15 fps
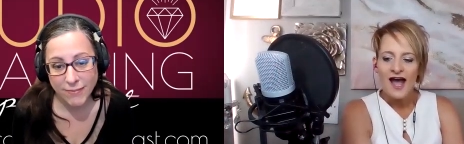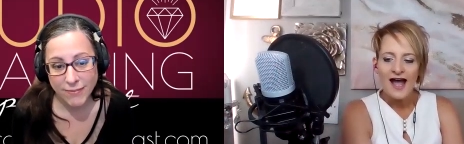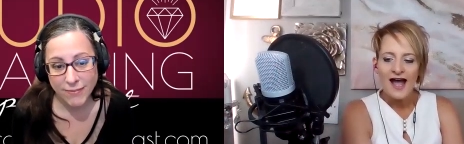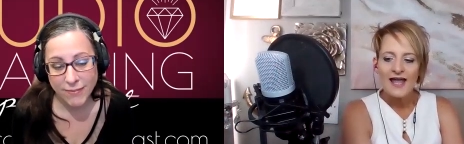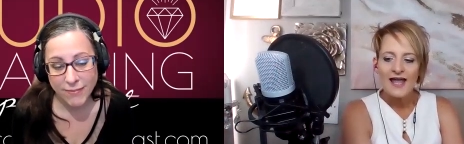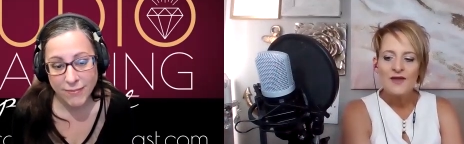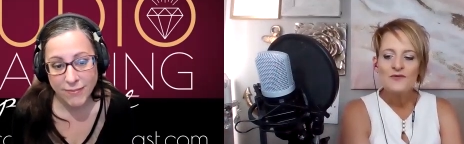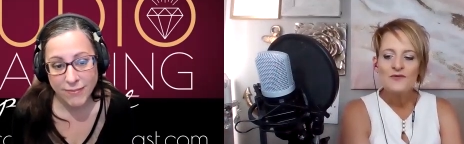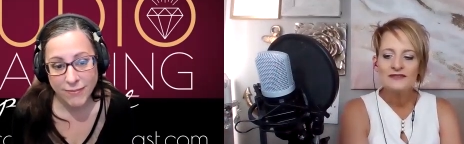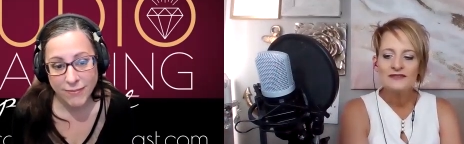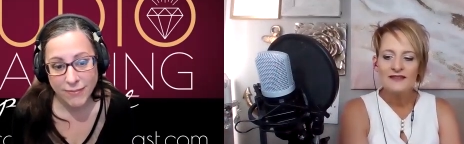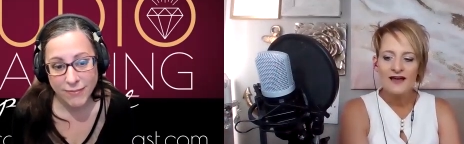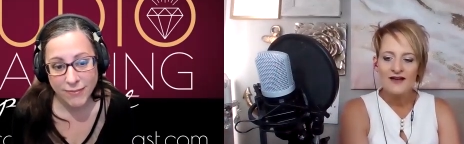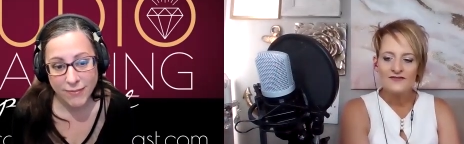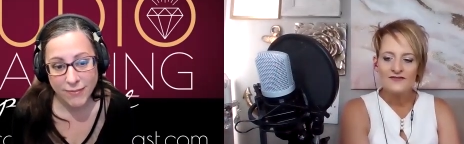Speaker 1: I would
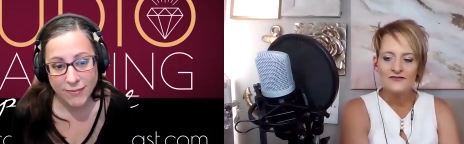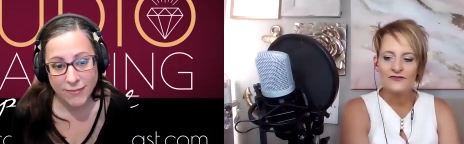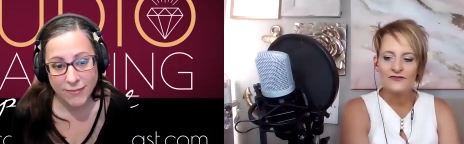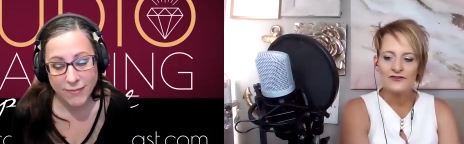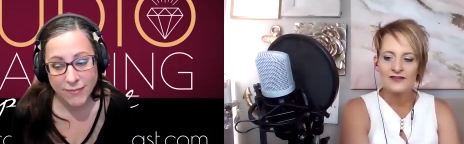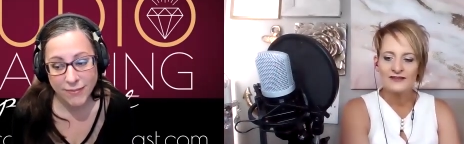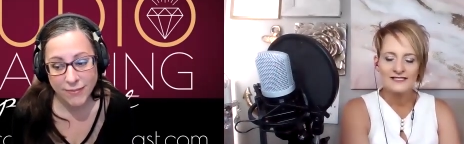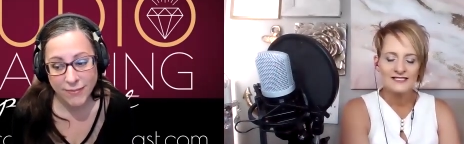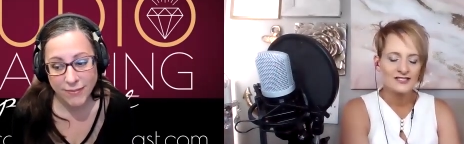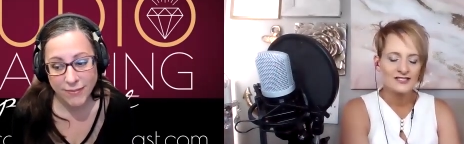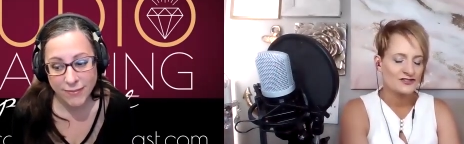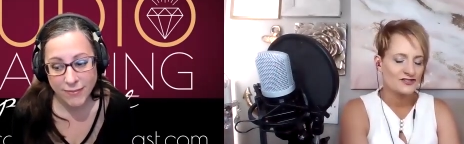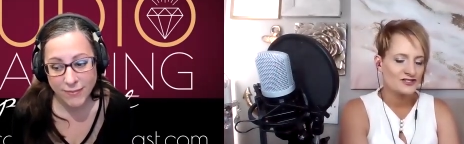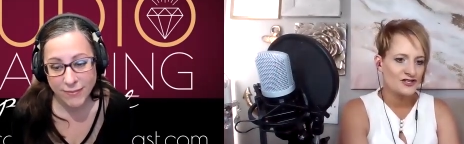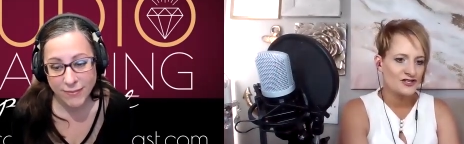love for the
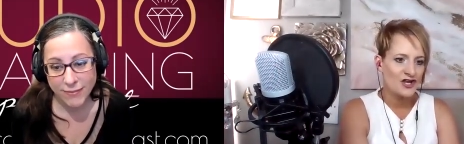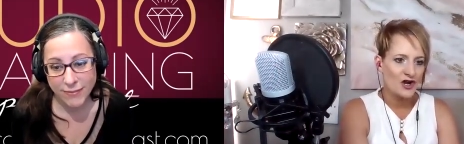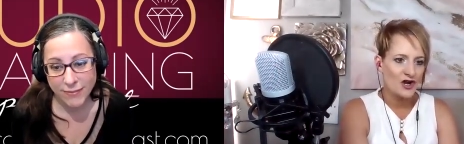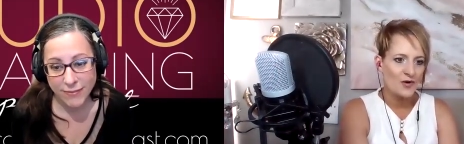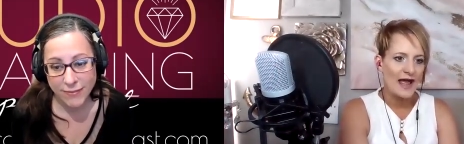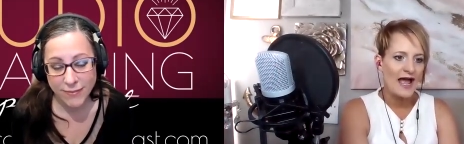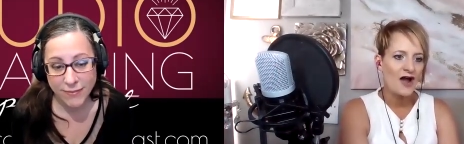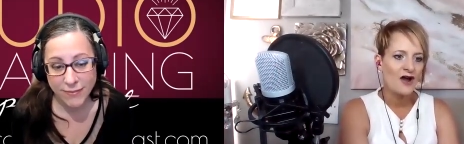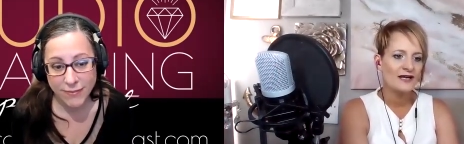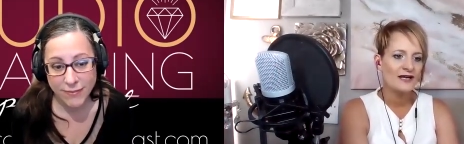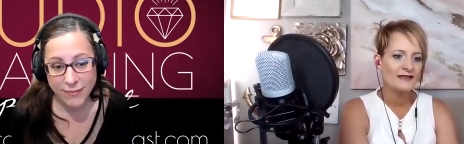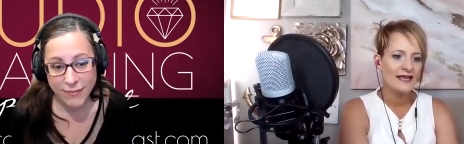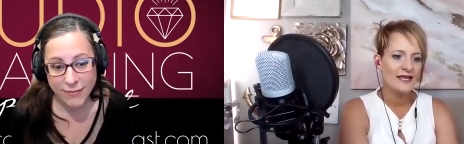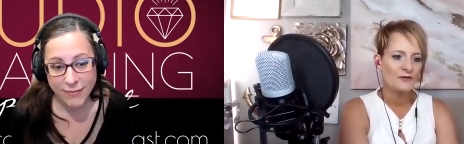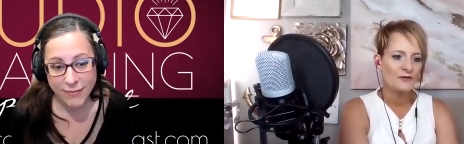listeners to know how can
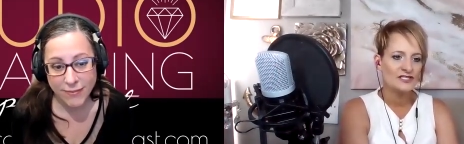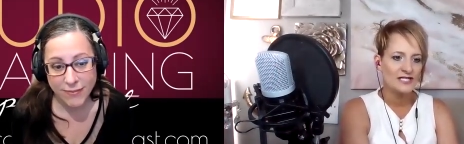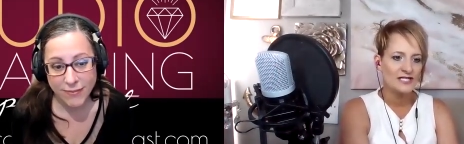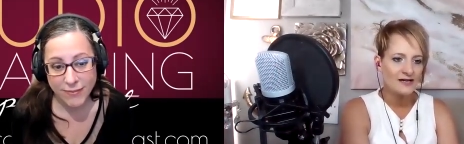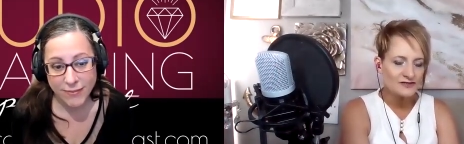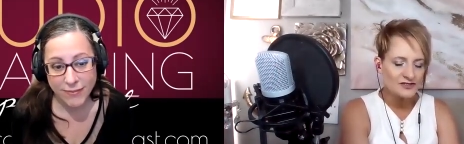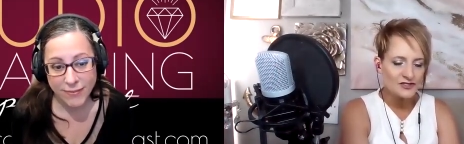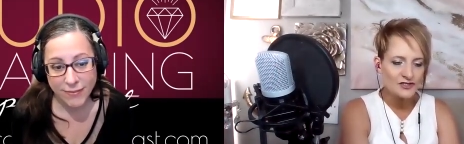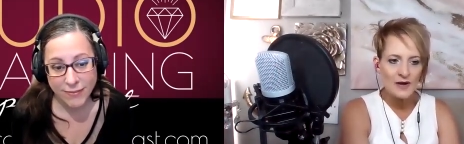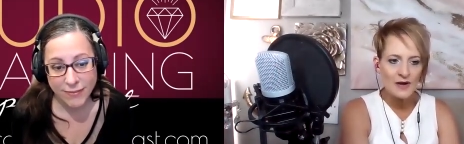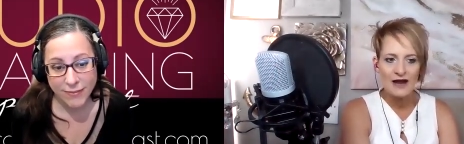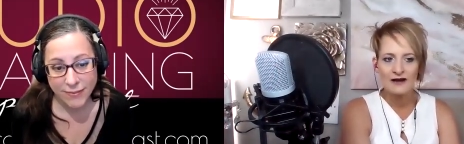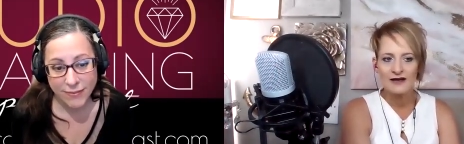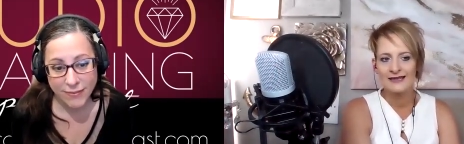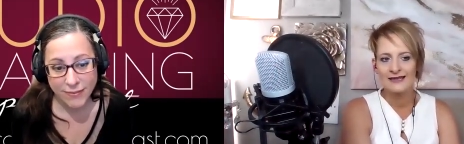they reach out to you?
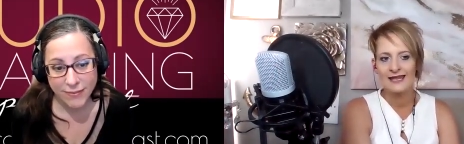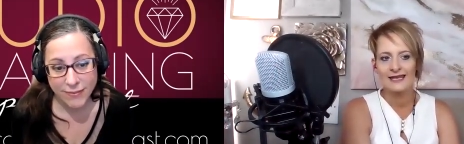How can